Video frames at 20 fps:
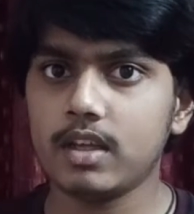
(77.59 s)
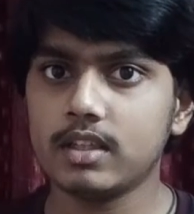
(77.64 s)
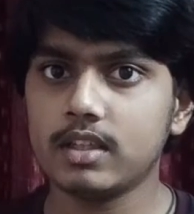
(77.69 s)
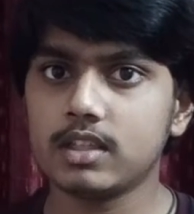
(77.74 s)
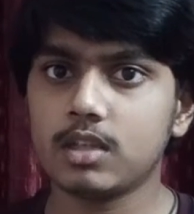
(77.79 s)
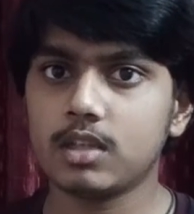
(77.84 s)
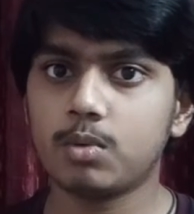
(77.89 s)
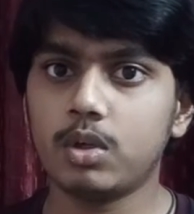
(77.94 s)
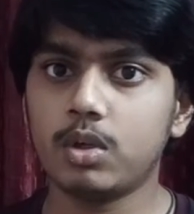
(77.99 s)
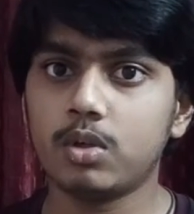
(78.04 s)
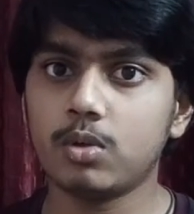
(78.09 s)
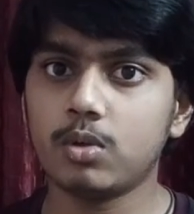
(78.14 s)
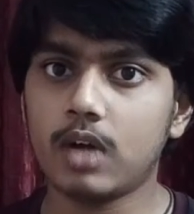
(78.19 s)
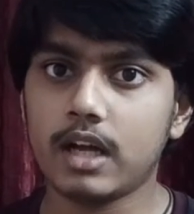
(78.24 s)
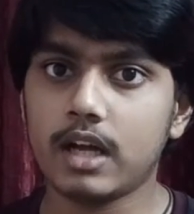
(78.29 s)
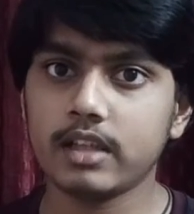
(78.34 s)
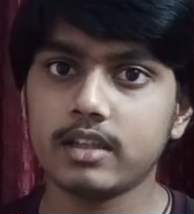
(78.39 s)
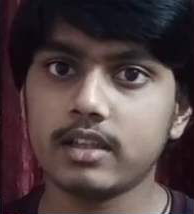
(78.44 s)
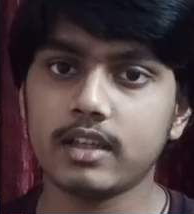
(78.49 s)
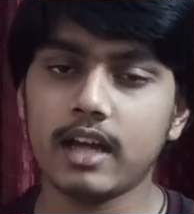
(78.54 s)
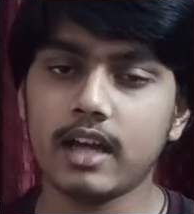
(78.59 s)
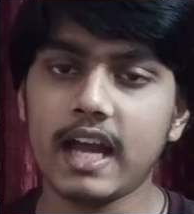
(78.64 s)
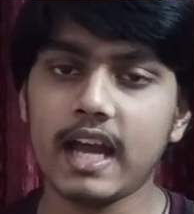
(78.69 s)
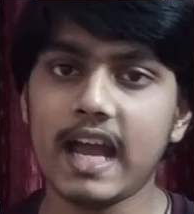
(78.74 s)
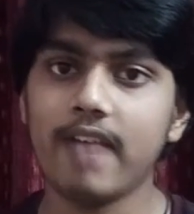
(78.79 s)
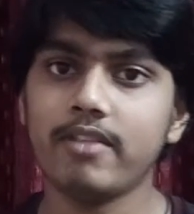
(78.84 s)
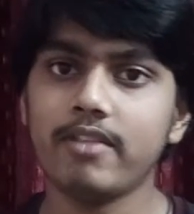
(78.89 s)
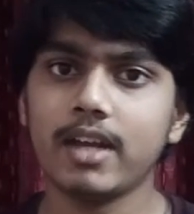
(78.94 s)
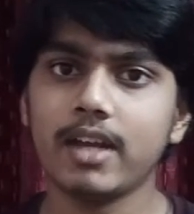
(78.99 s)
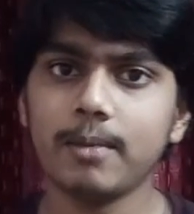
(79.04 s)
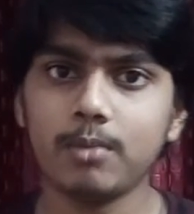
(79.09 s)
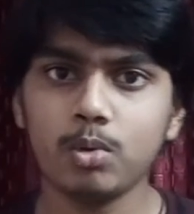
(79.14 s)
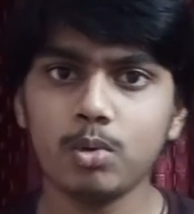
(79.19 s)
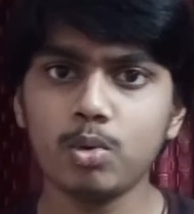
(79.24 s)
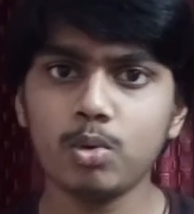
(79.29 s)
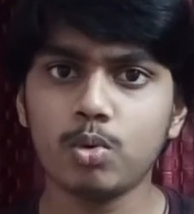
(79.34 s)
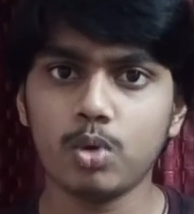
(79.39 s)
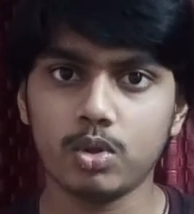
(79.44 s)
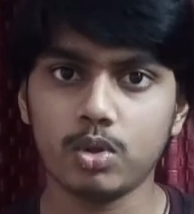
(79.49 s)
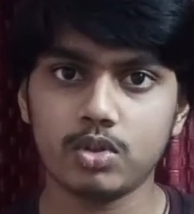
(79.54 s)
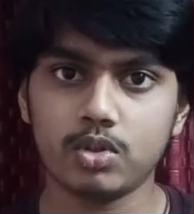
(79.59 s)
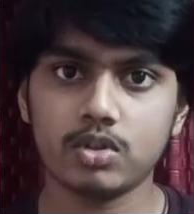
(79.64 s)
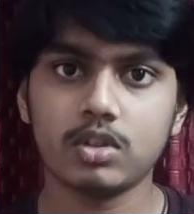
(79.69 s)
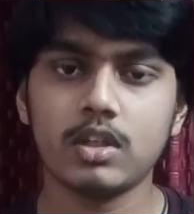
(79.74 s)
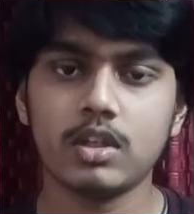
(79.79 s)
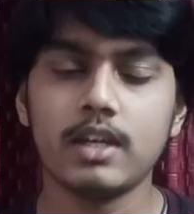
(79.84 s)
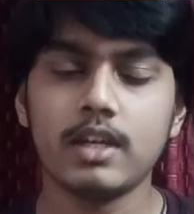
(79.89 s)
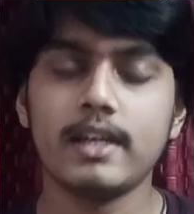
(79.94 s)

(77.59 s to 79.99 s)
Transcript: is equal to Aditya, I have kept two quotes,